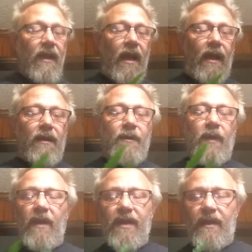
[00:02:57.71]

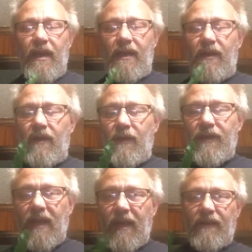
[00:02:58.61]
But what you need to do
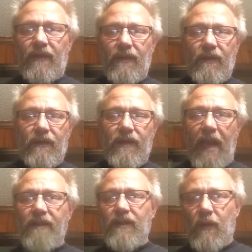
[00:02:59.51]
is you need to
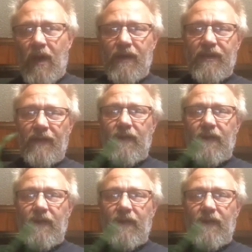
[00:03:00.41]
change the water several